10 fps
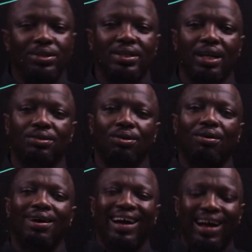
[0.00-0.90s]
sector
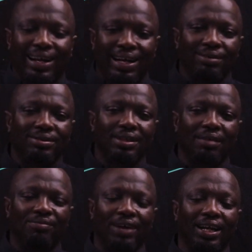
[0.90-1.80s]
accounting
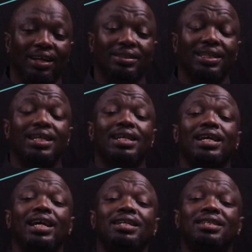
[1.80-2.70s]
and finance
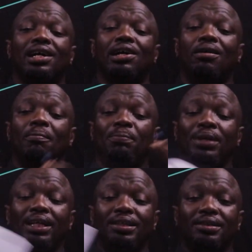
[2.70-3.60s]
is a
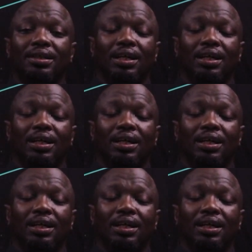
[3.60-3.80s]
complete